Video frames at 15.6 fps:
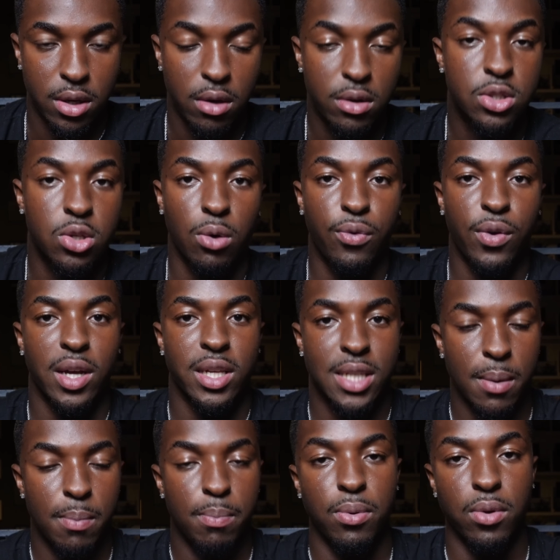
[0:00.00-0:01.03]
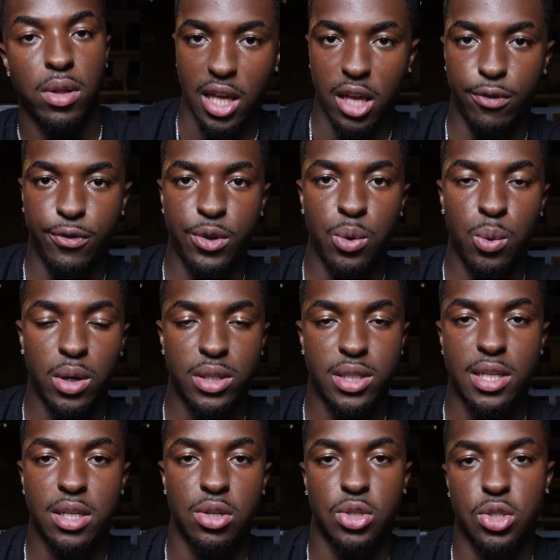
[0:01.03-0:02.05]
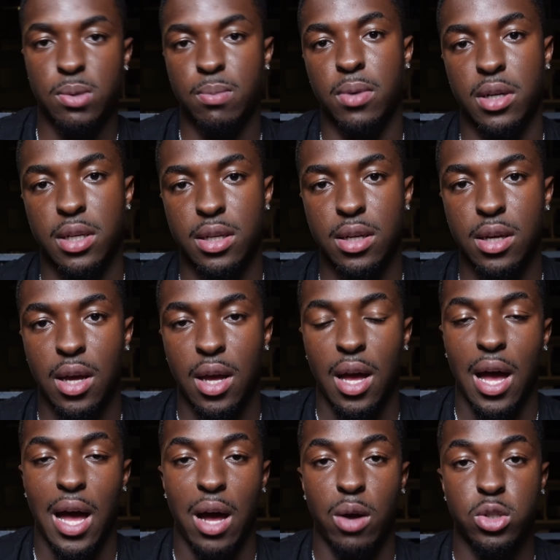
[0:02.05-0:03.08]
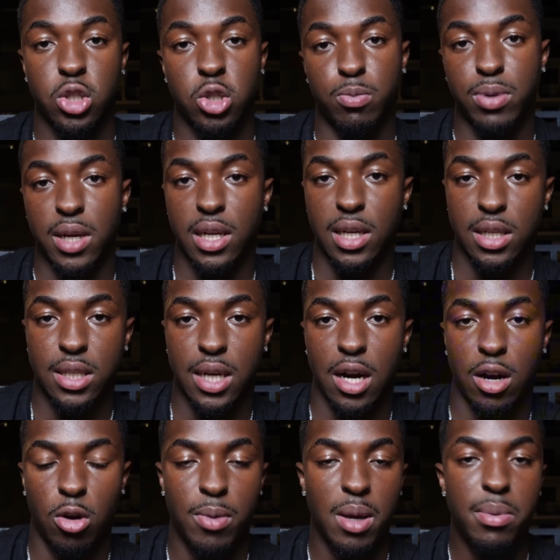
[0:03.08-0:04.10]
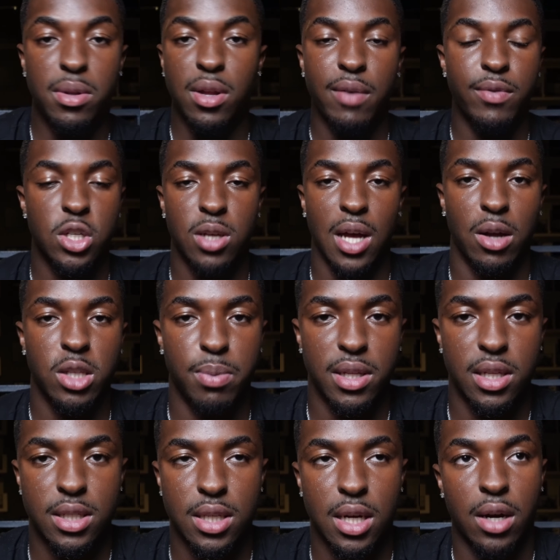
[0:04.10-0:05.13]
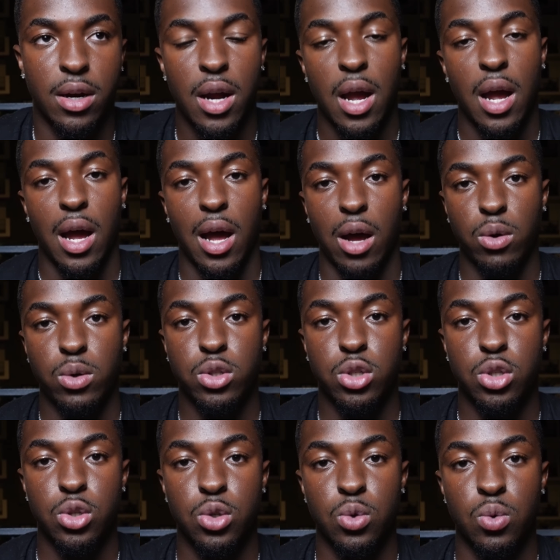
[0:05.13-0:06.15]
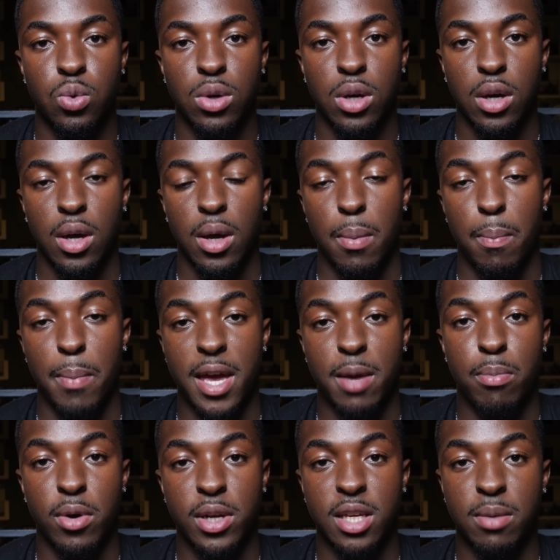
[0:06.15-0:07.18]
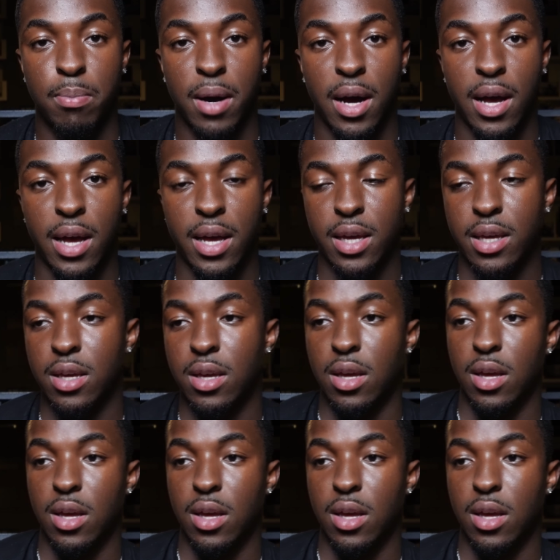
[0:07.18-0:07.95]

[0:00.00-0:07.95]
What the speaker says: So for example, if you are teaching somebody how to play the guitar, or maybe not even just how to play the guitar, how to make money by